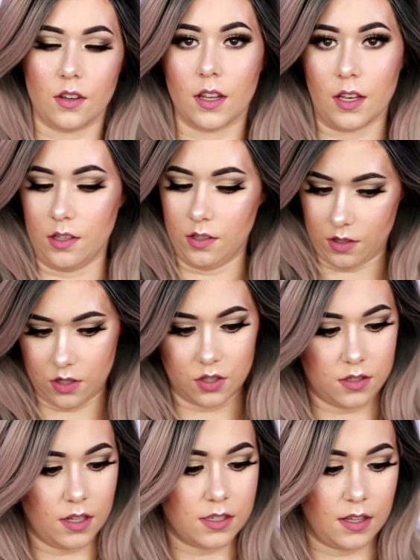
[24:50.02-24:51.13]
It
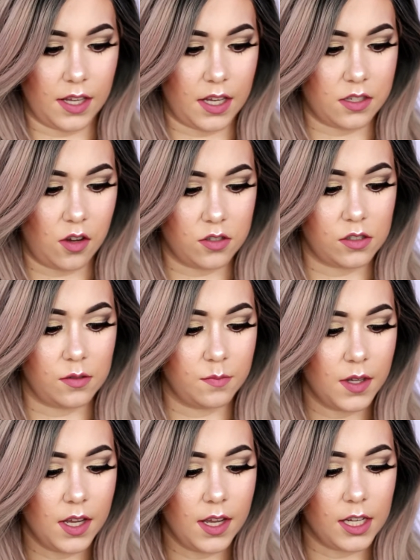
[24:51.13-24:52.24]
just doesn't. Like, it's awesome,
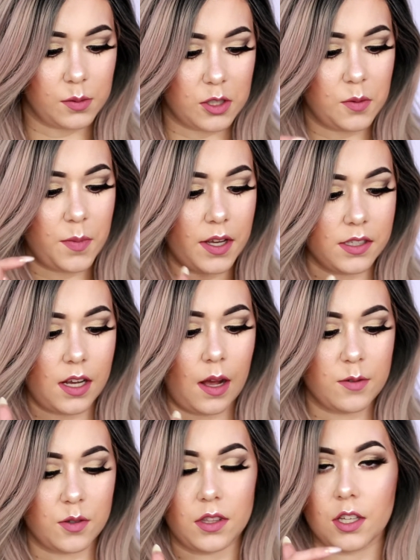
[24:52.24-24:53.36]
especially because it
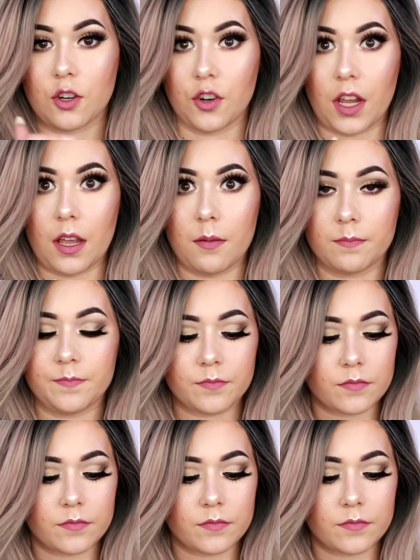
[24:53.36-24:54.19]
comes with the cream